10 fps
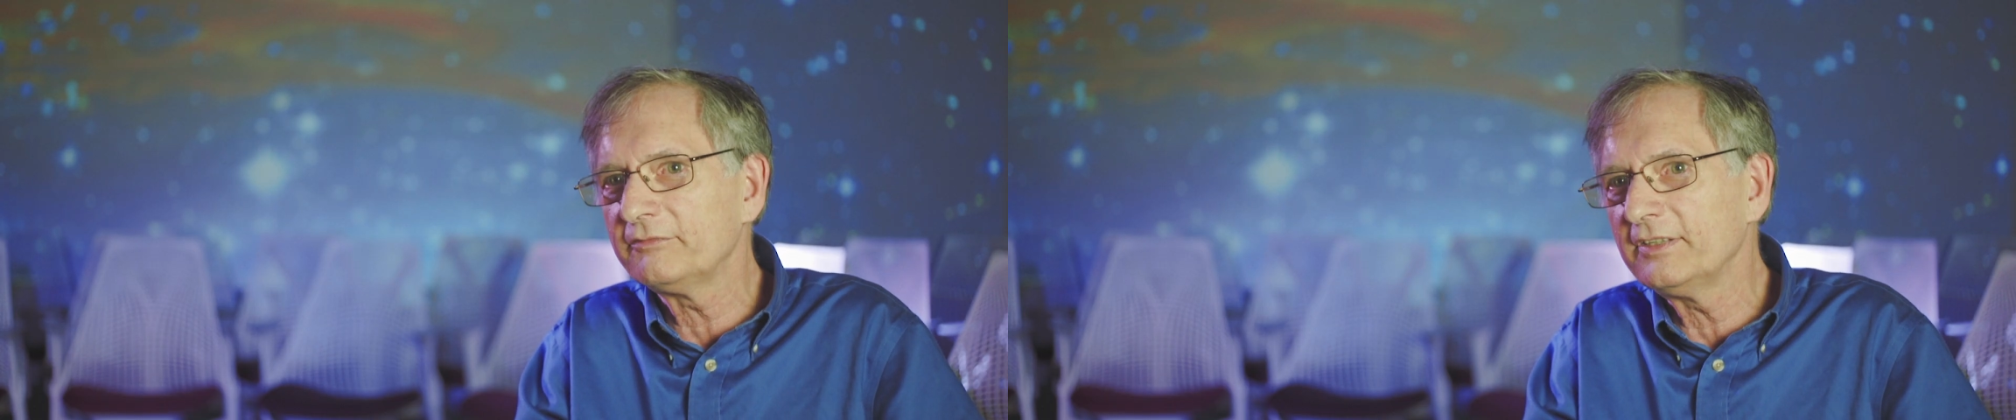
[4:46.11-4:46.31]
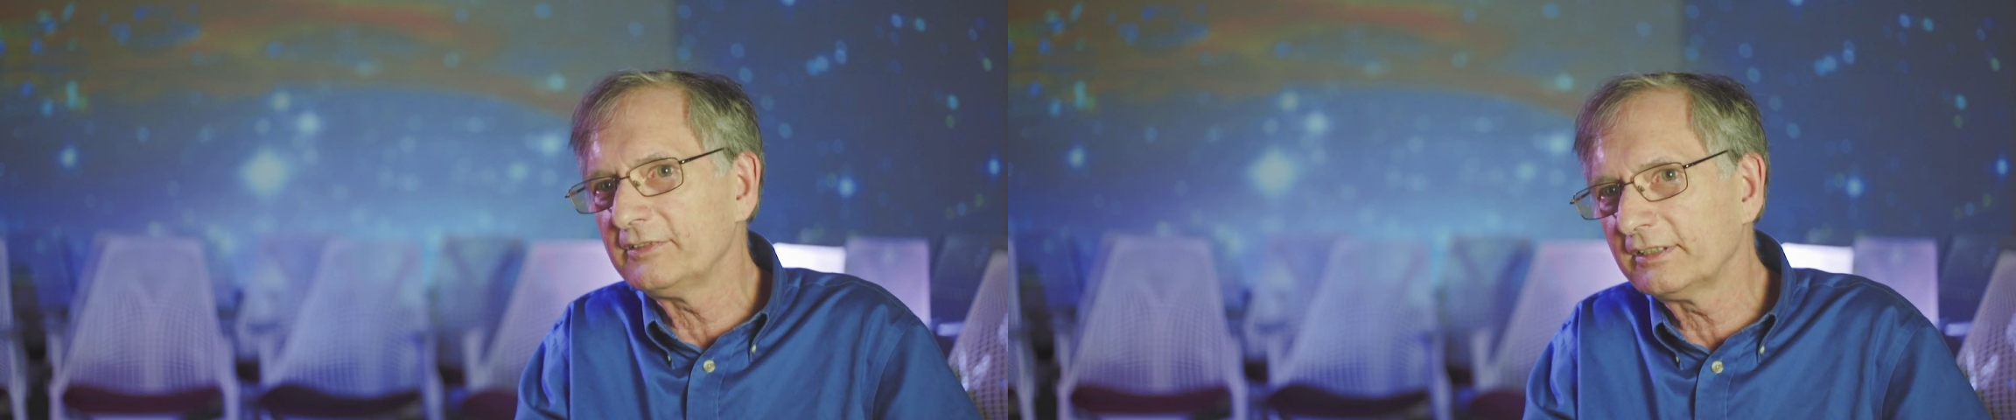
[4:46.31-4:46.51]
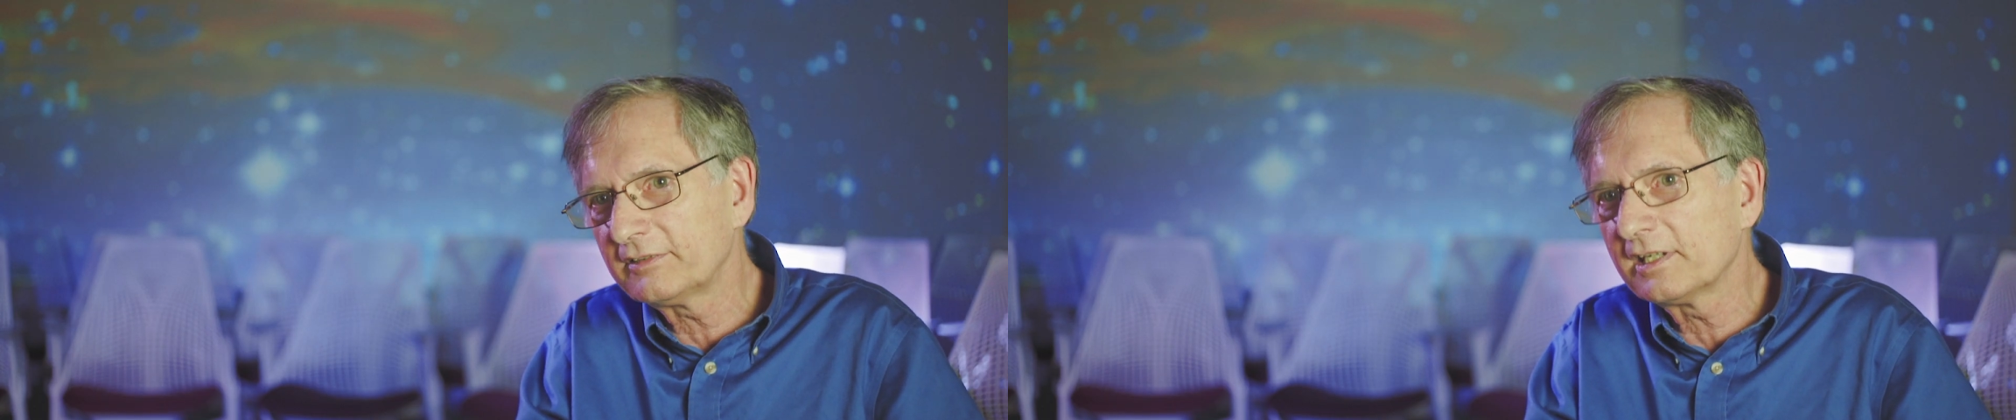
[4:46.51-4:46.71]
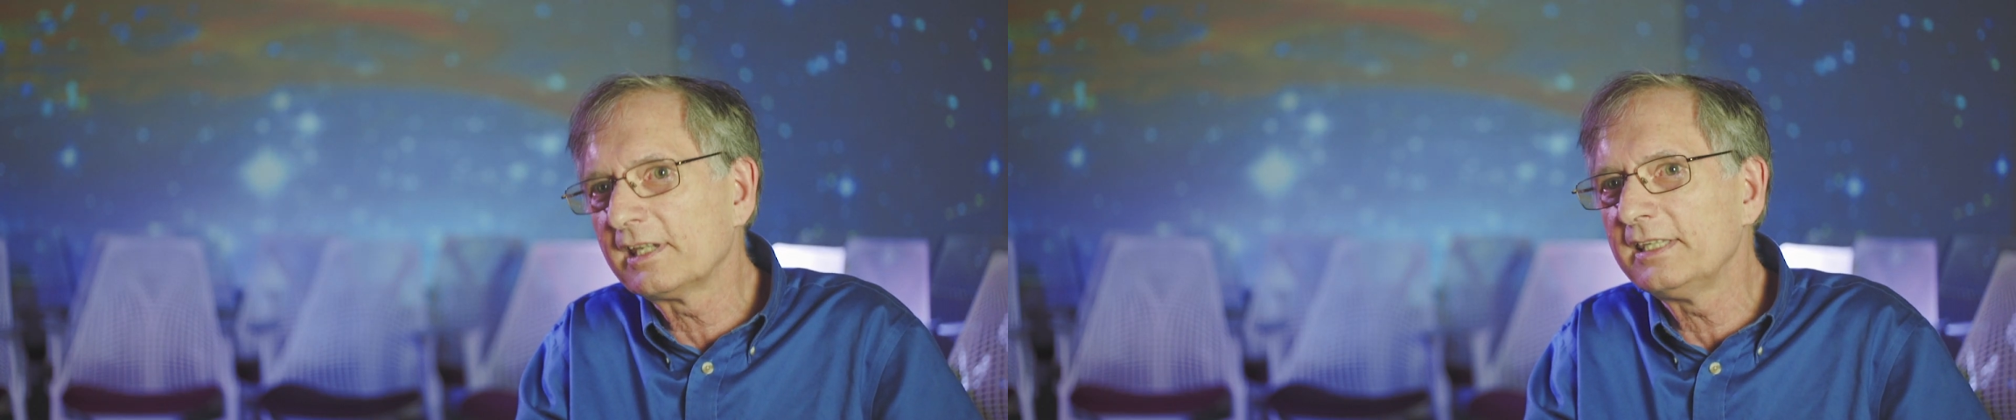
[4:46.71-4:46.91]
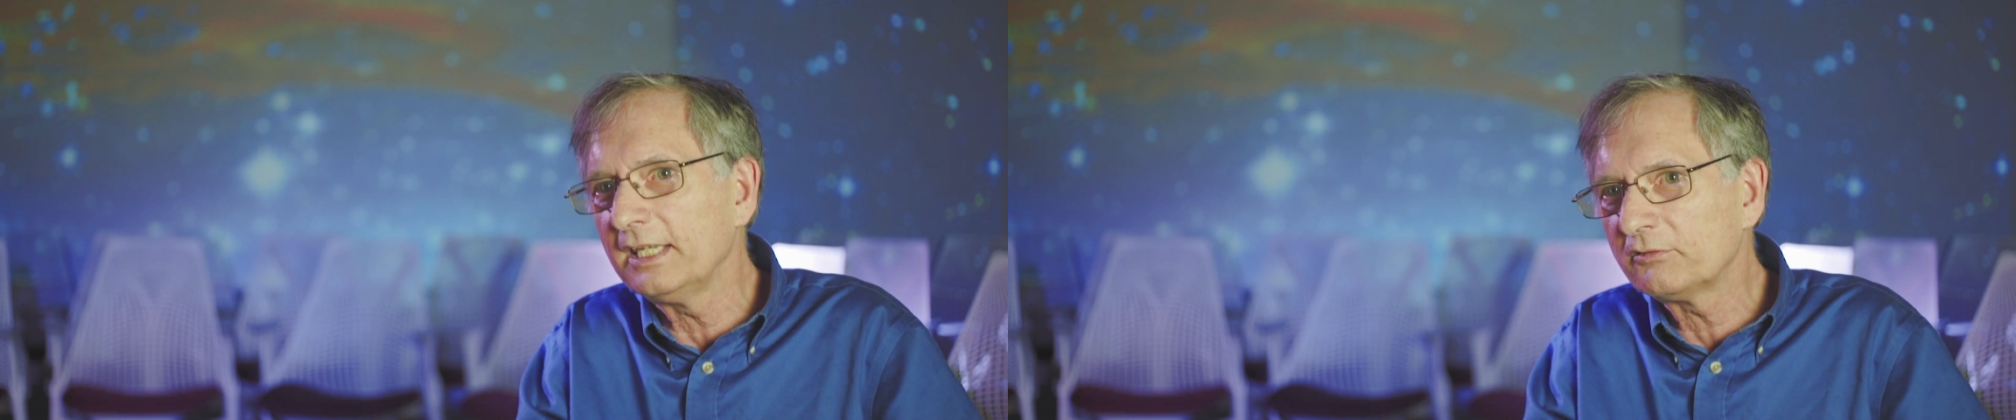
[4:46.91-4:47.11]
physics to
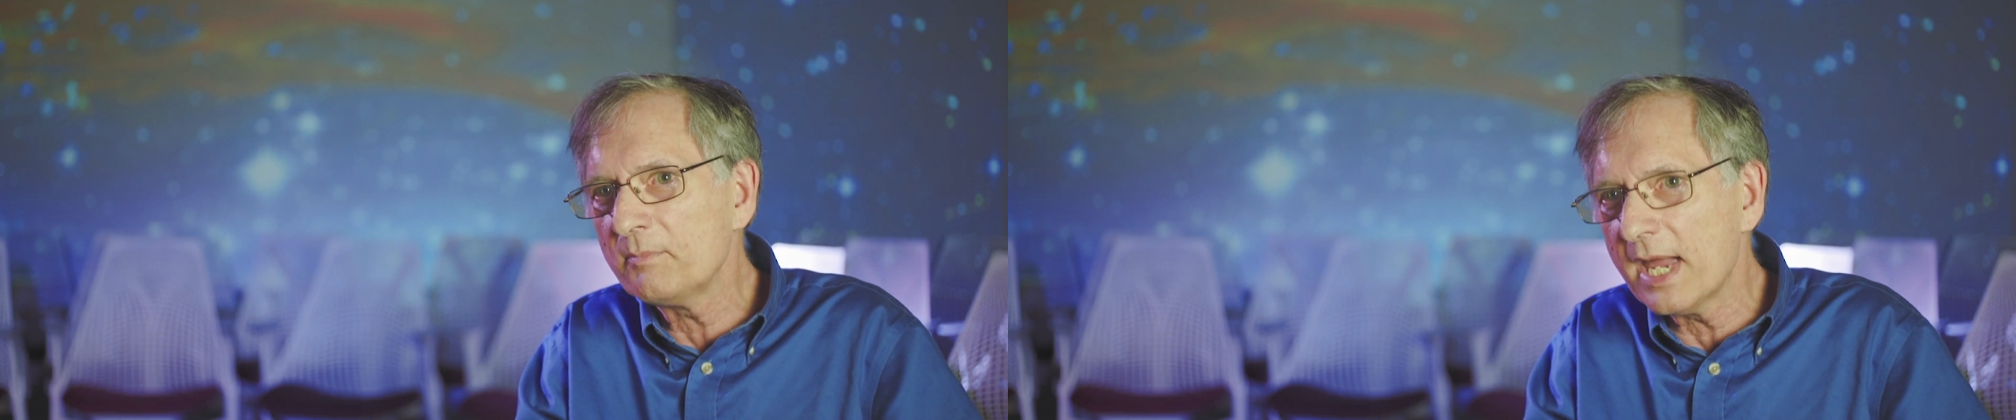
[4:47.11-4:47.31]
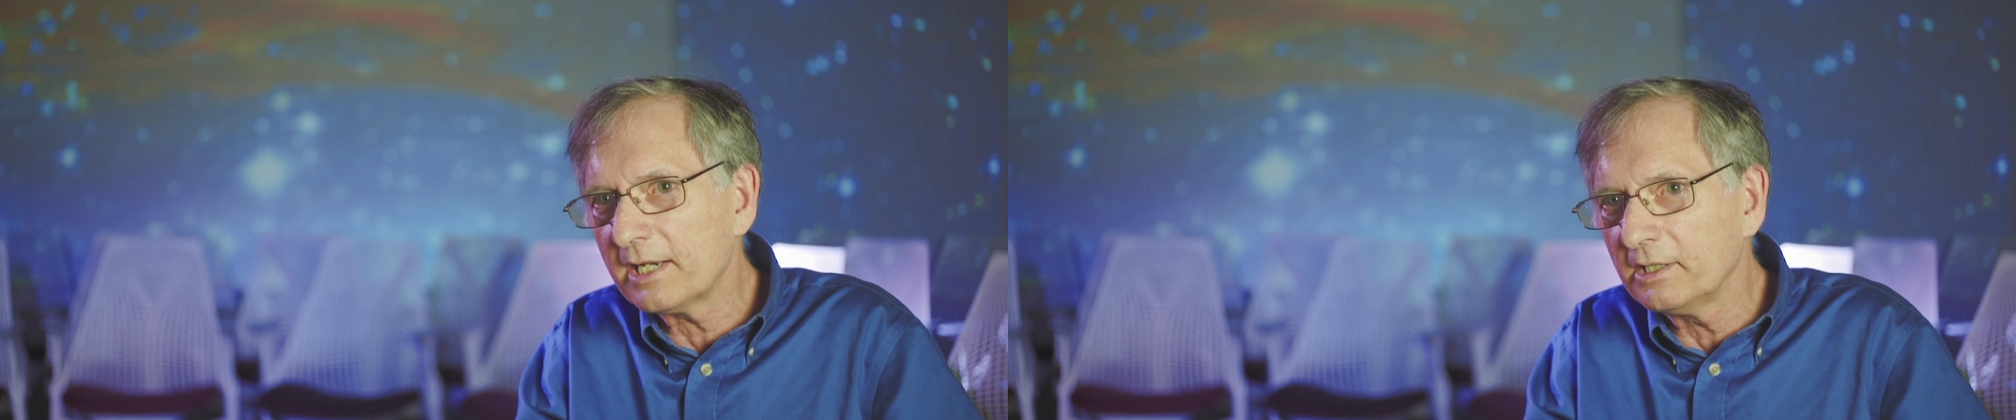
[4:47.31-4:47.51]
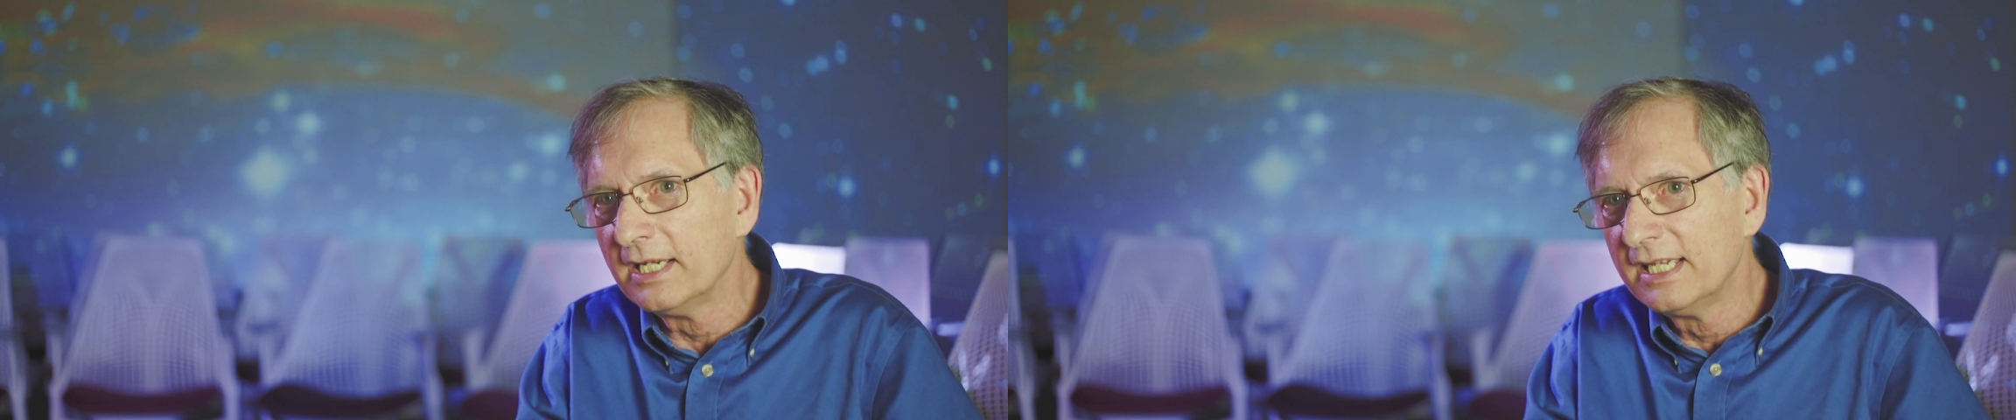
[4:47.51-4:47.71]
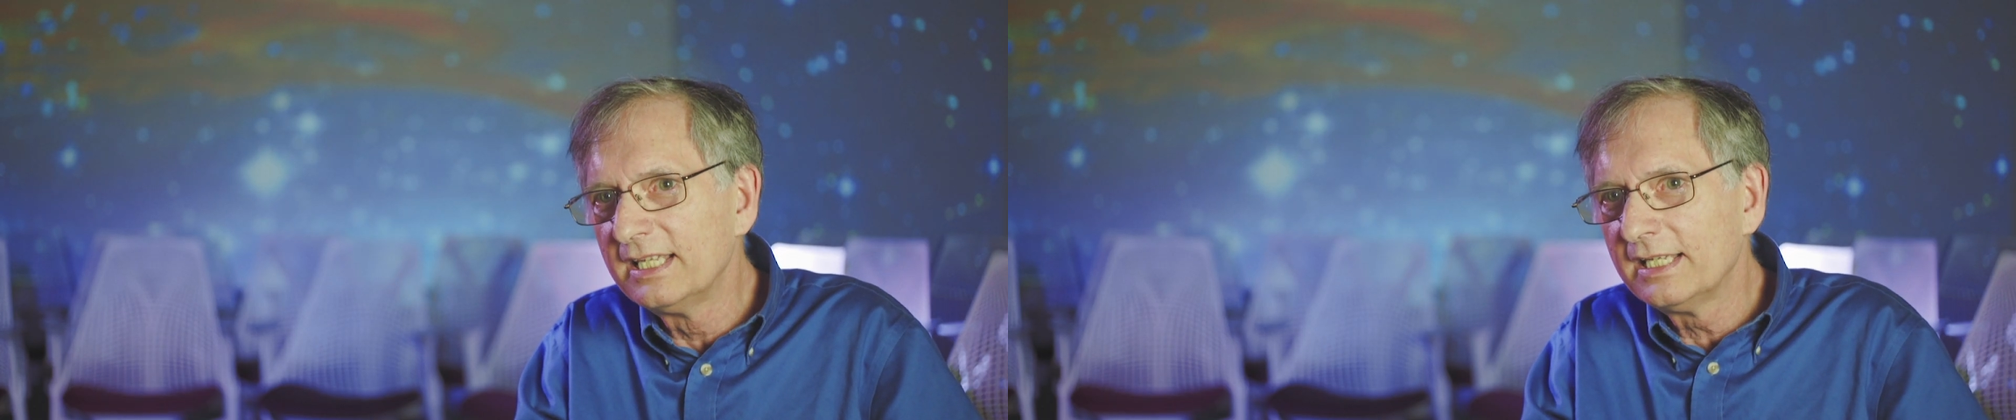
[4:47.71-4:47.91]
condensed matter.